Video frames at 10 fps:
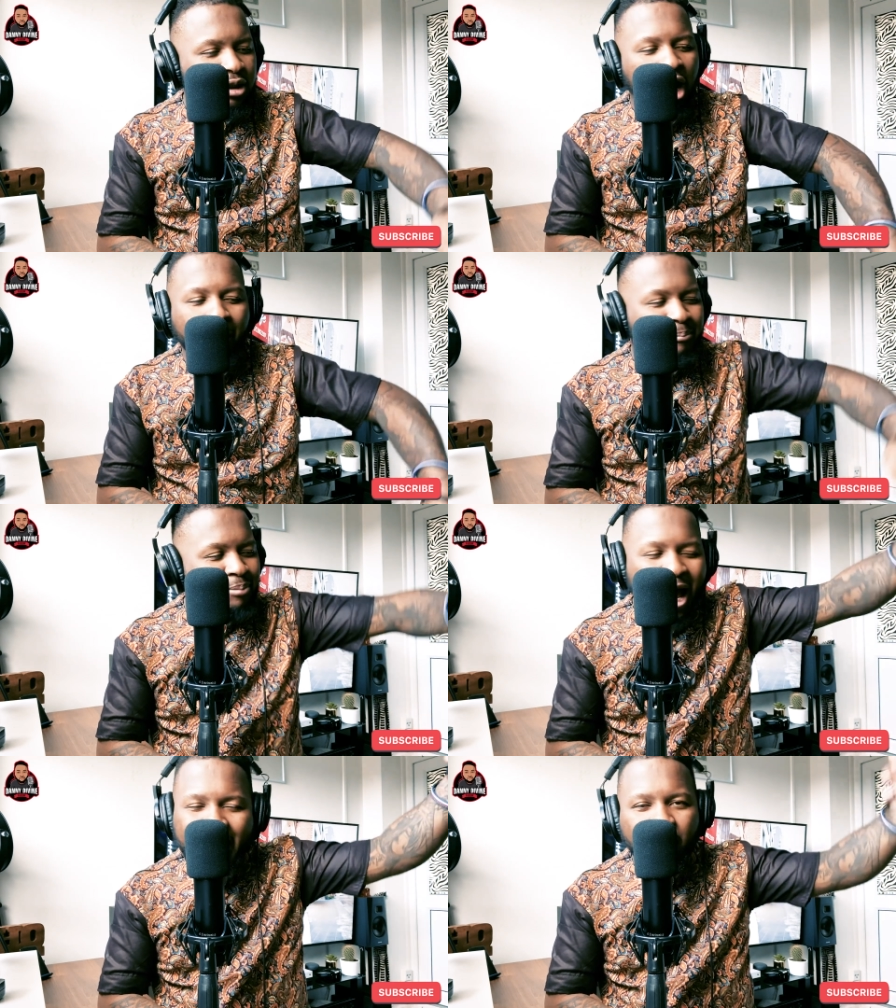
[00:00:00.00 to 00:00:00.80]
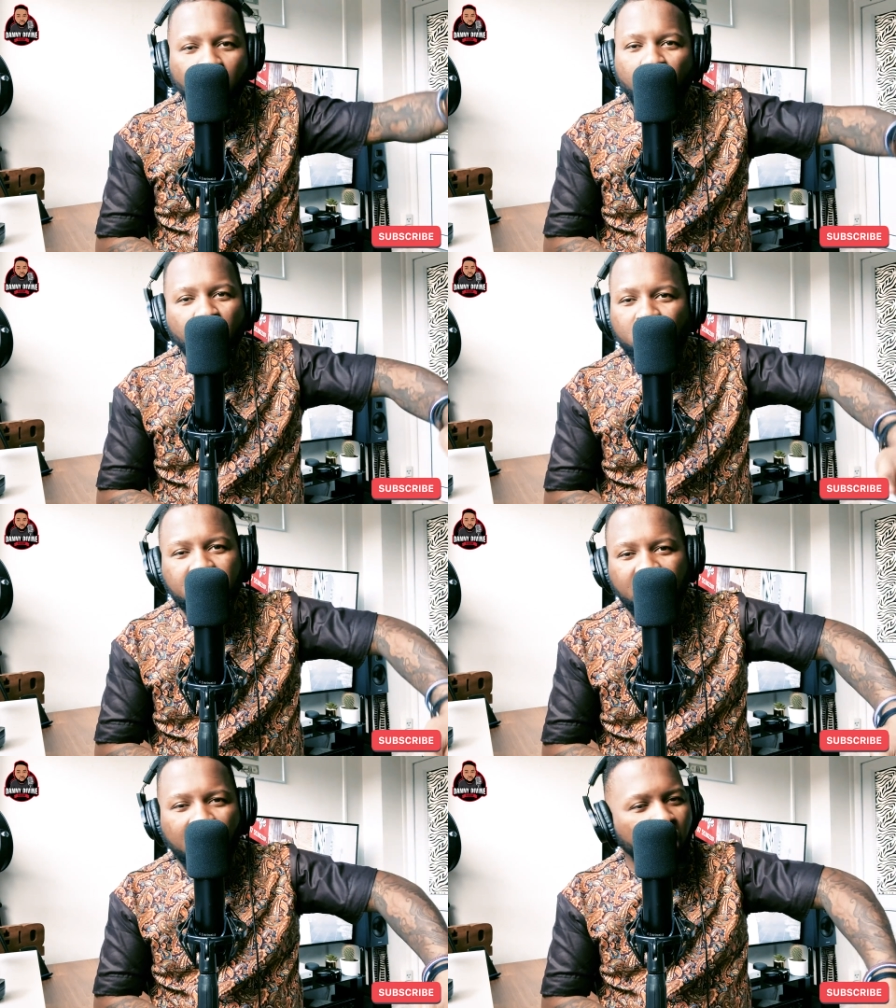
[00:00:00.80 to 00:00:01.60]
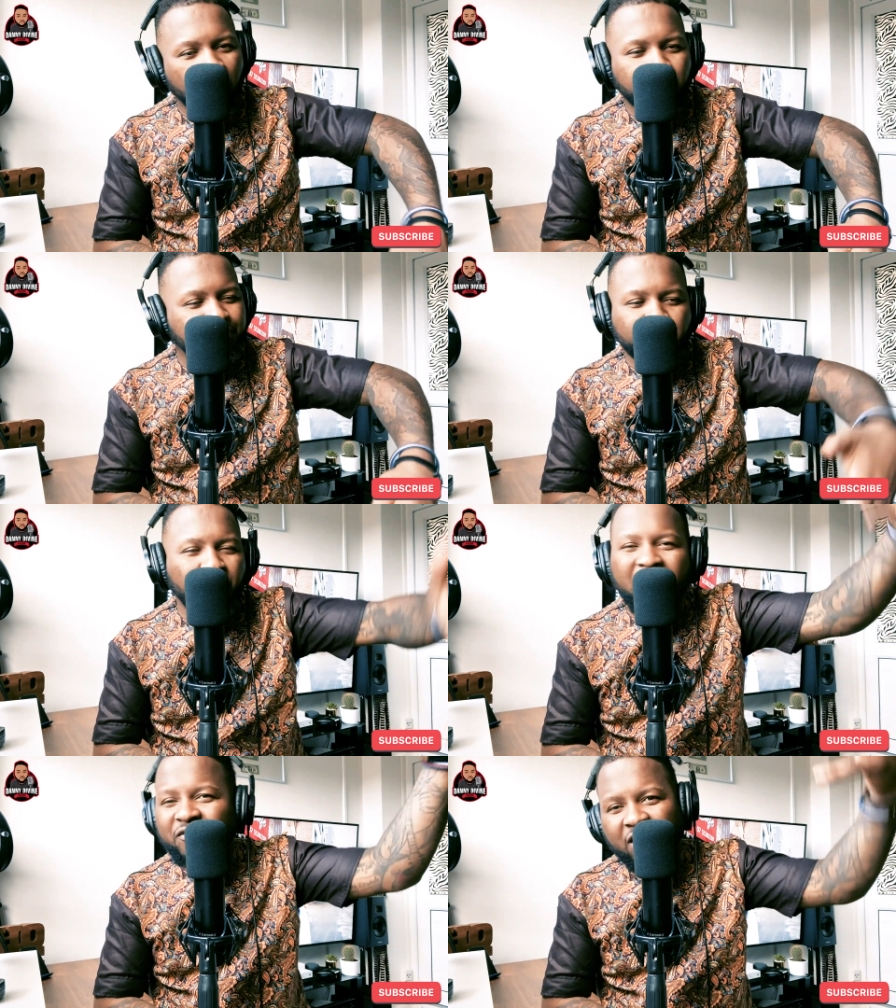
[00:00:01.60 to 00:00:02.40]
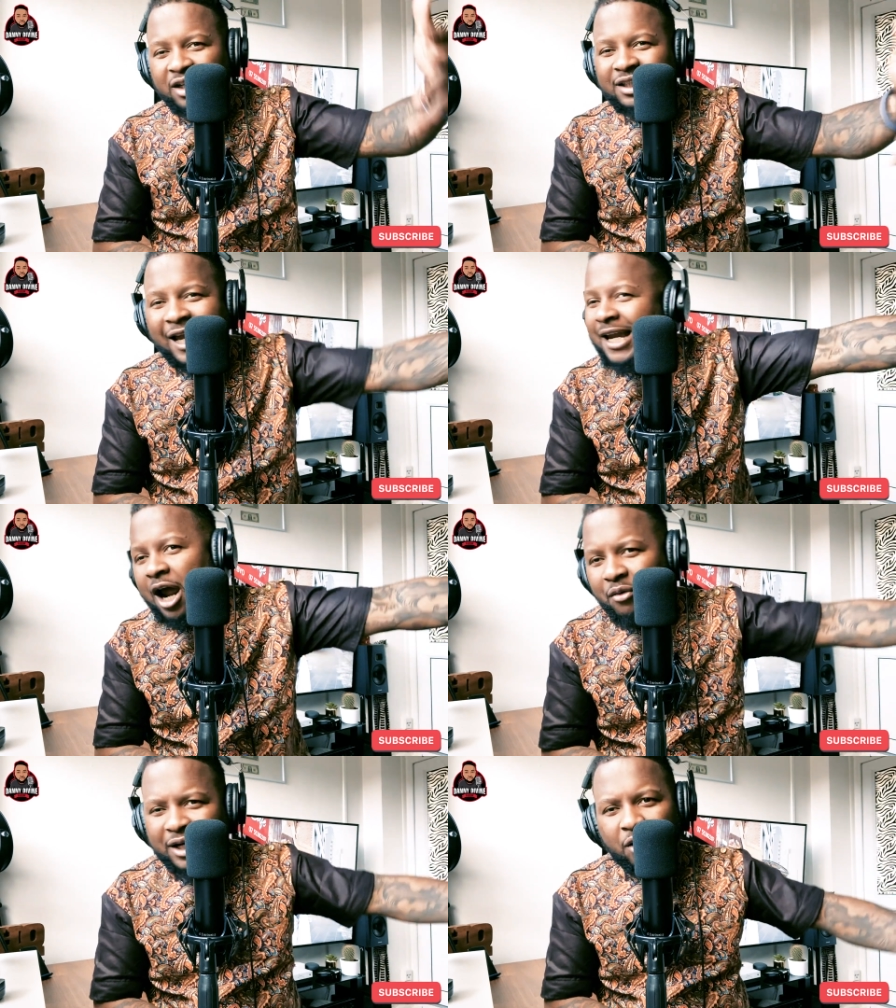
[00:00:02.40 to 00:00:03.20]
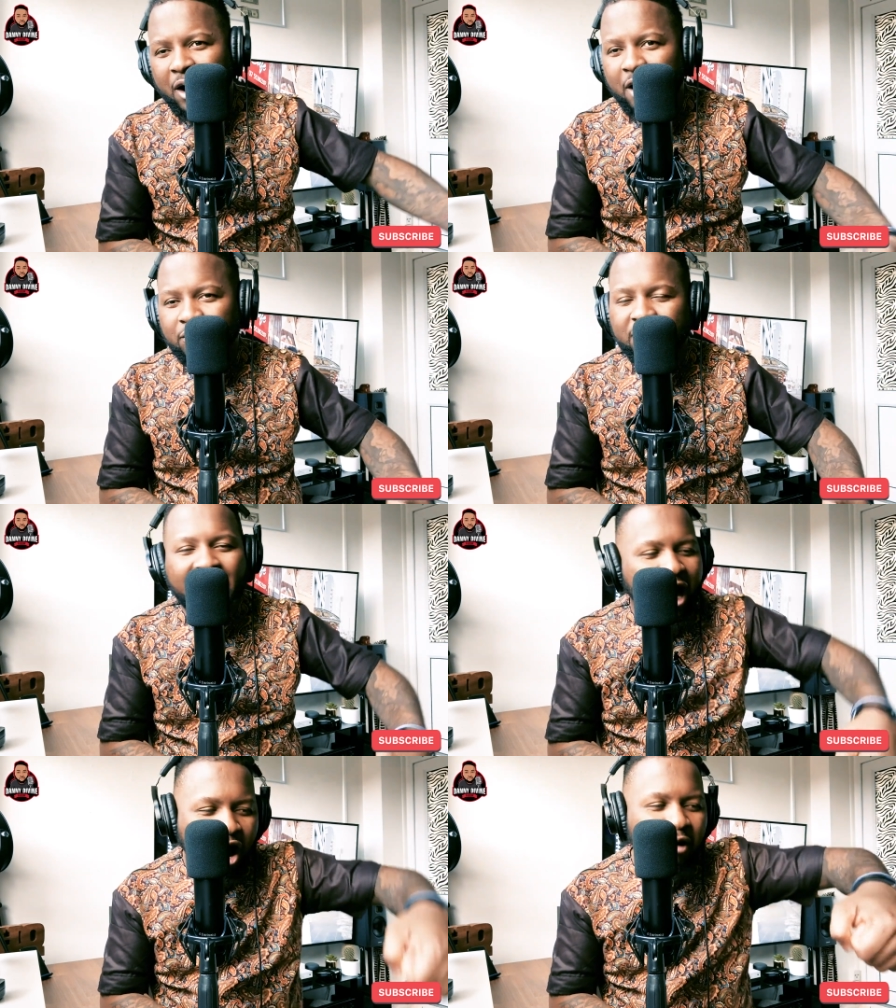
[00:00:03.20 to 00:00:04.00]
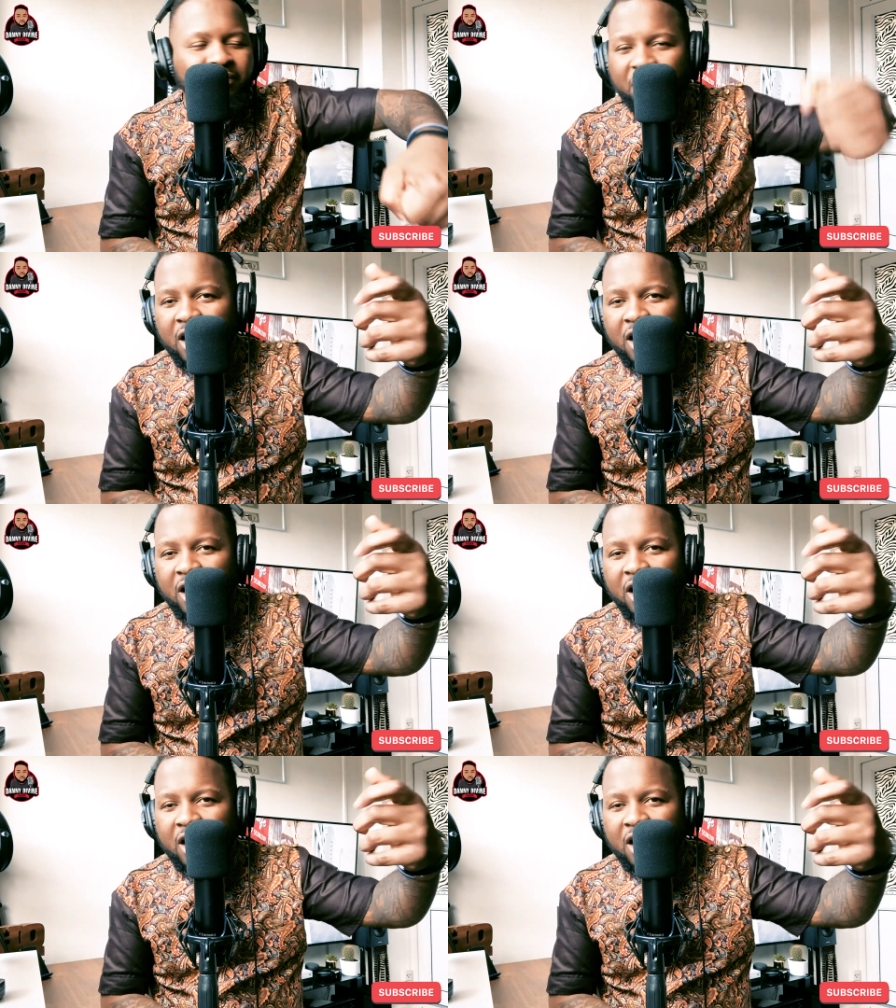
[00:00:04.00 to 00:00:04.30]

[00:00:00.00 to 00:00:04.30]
a bag or, or whatever they are carrying around. They got,